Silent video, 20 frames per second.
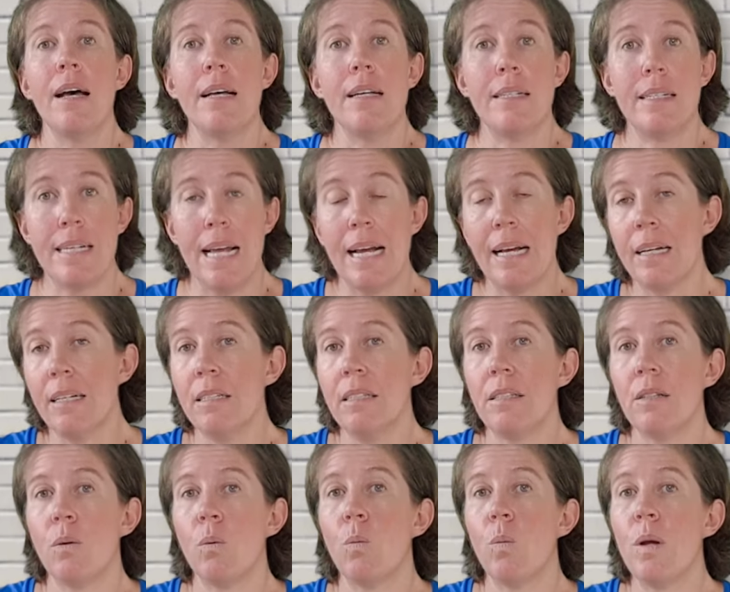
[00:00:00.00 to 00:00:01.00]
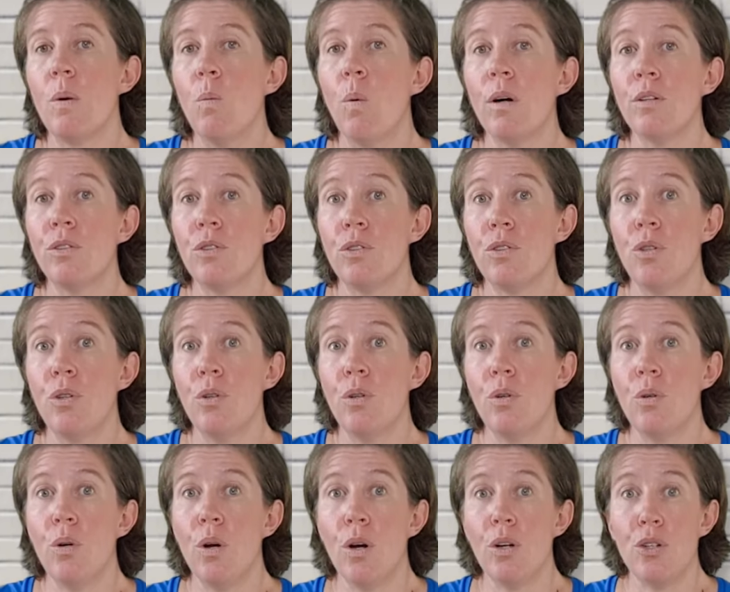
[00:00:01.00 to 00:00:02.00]
Second, we want
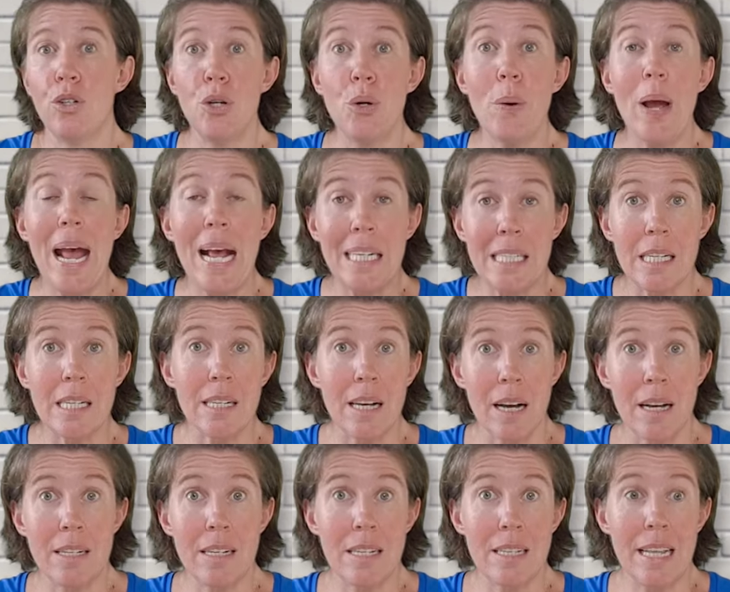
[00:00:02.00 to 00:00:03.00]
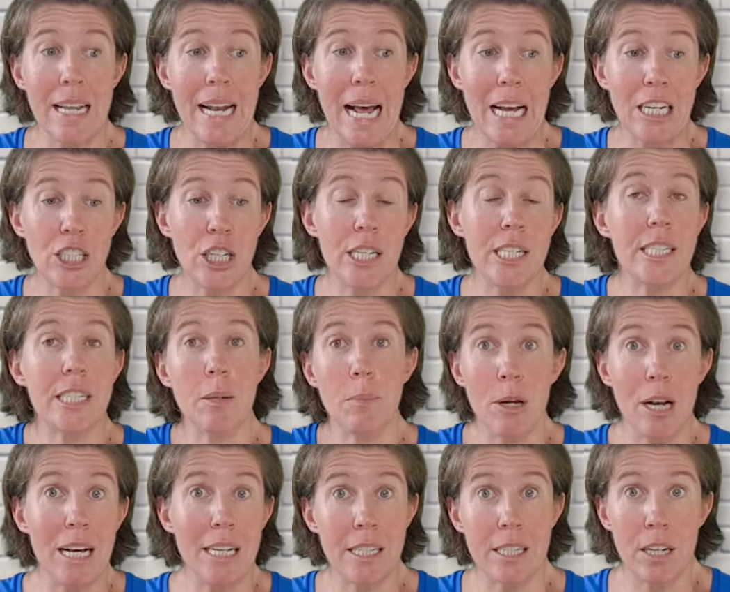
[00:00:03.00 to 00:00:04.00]
to do exercises that actually
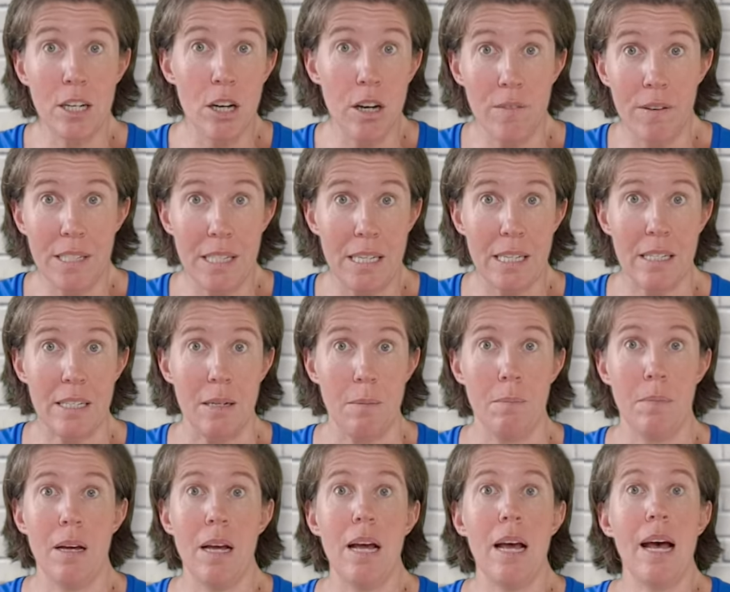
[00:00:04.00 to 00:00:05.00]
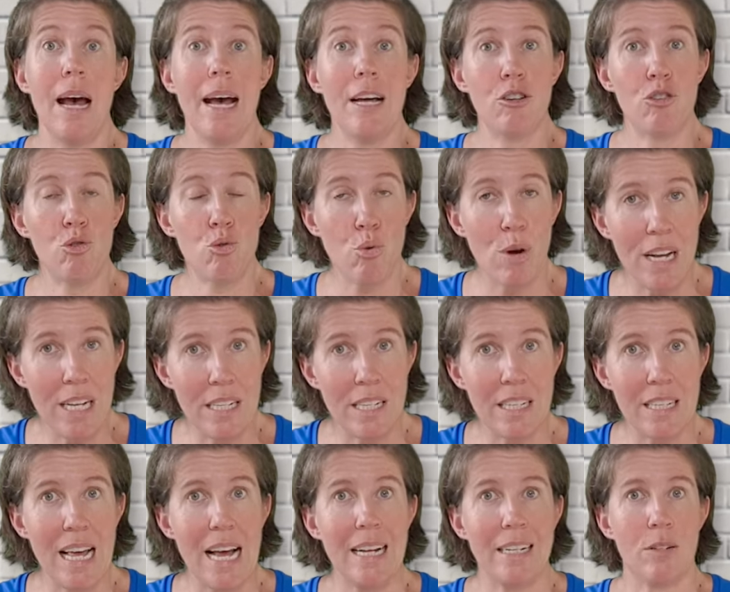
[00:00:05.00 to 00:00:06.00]
stimulates the nervous system and trains
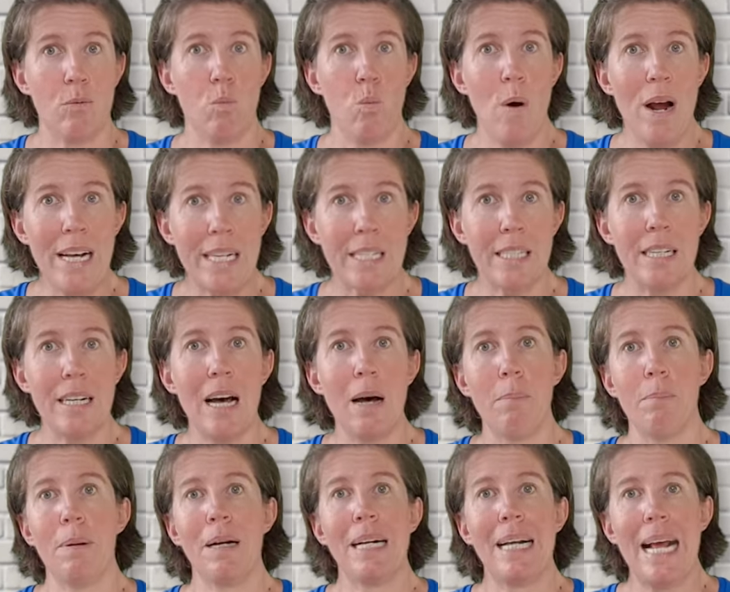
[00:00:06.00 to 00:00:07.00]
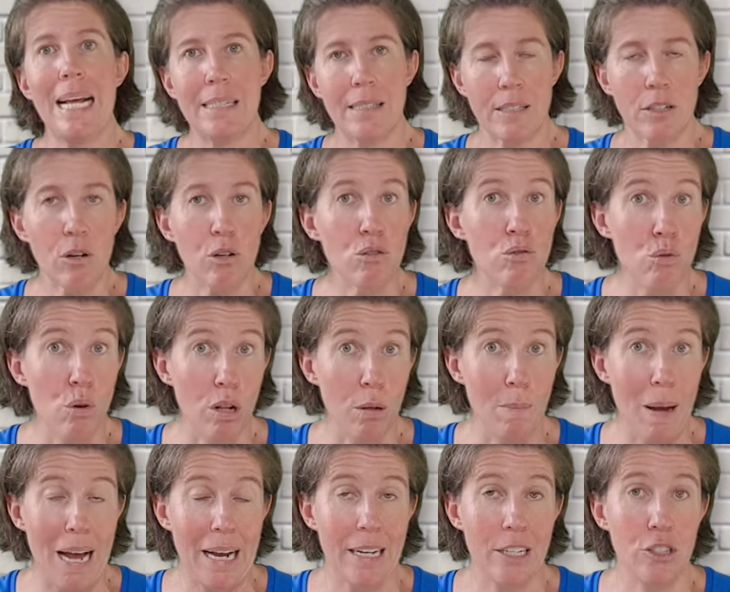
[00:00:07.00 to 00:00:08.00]
that, wakes it up and gets the control
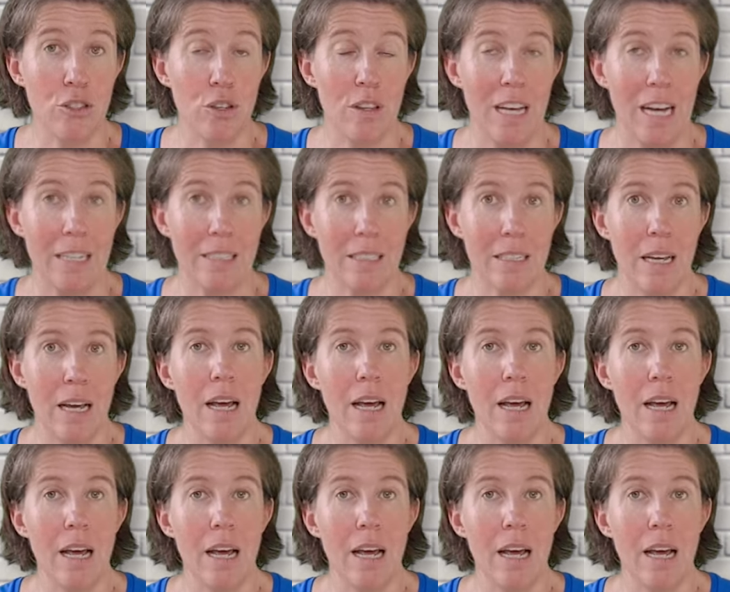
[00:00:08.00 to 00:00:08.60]
back into that.